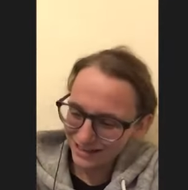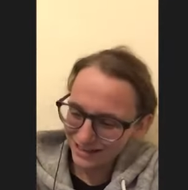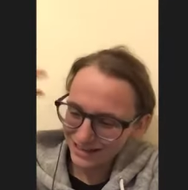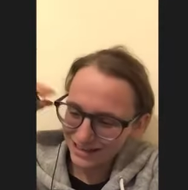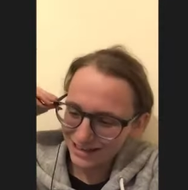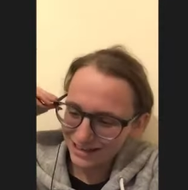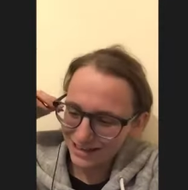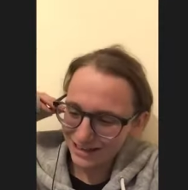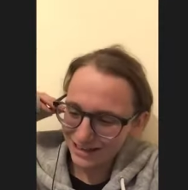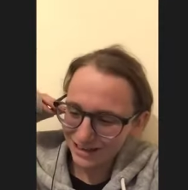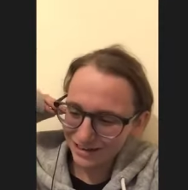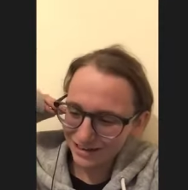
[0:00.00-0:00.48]

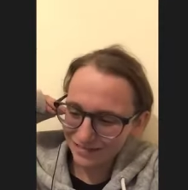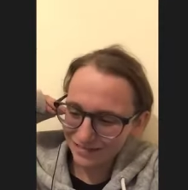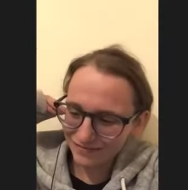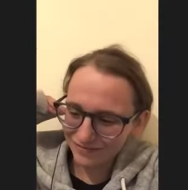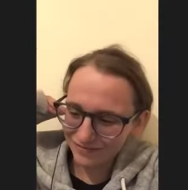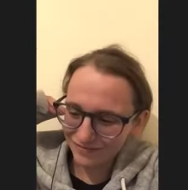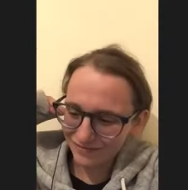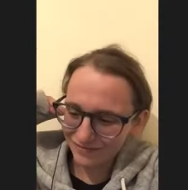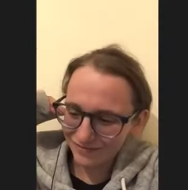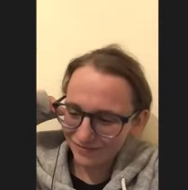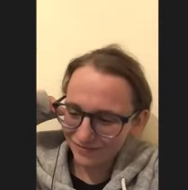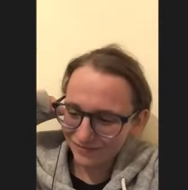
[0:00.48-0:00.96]

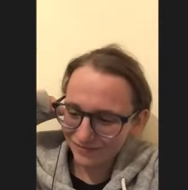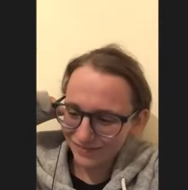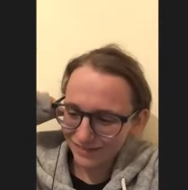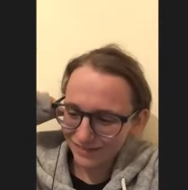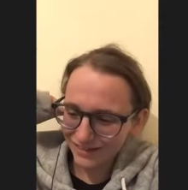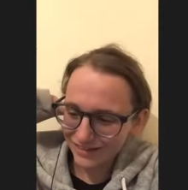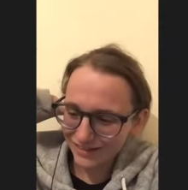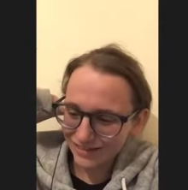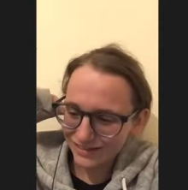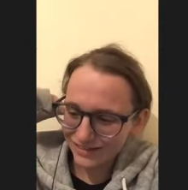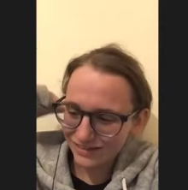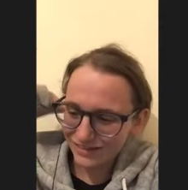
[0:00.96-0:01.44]
Um,
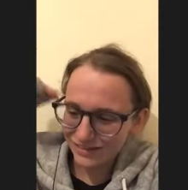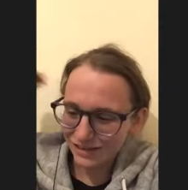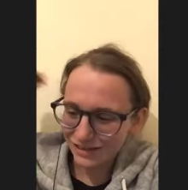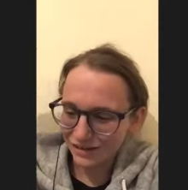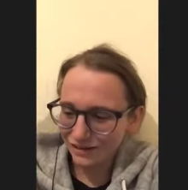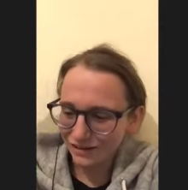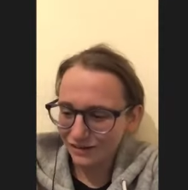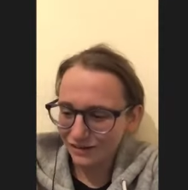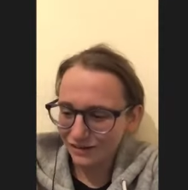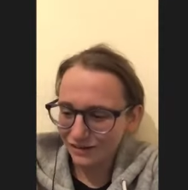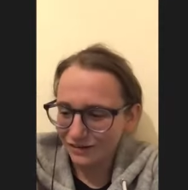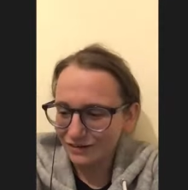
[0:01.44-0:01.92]

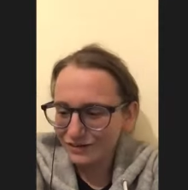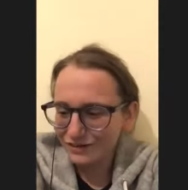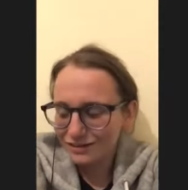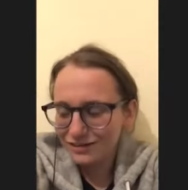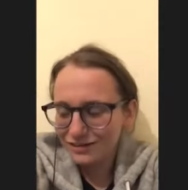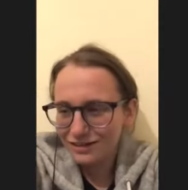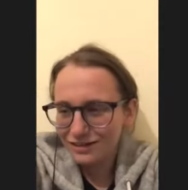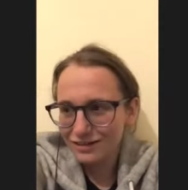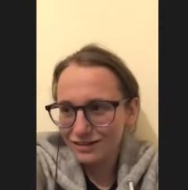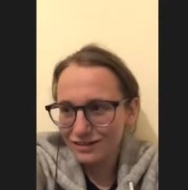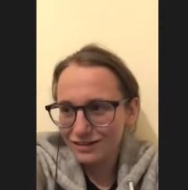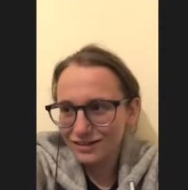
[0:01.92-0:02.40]
so
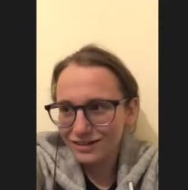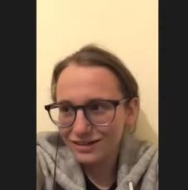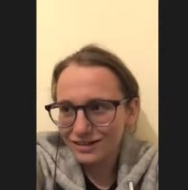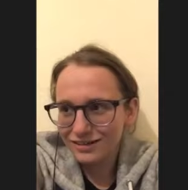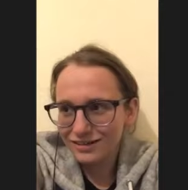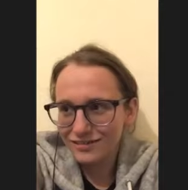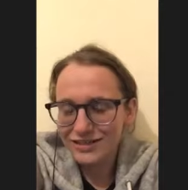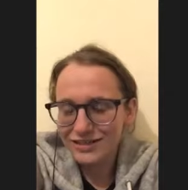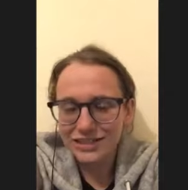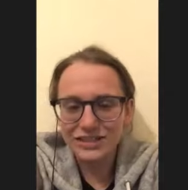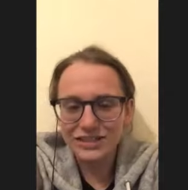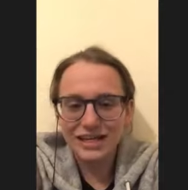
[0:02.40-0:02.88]

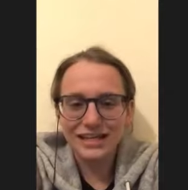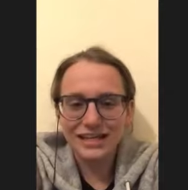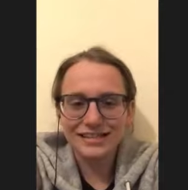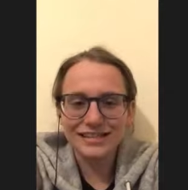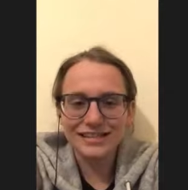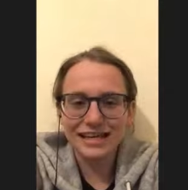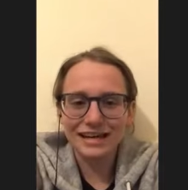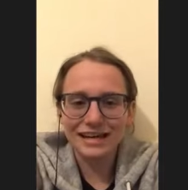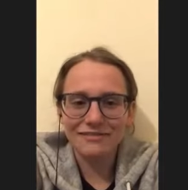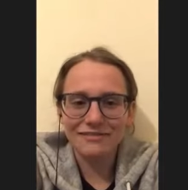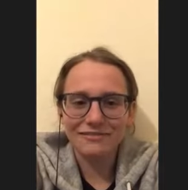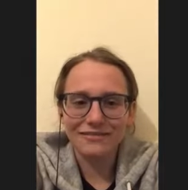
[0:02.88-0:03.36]
obviously J C
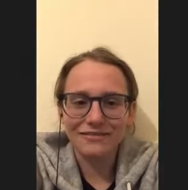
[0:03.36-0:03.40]
F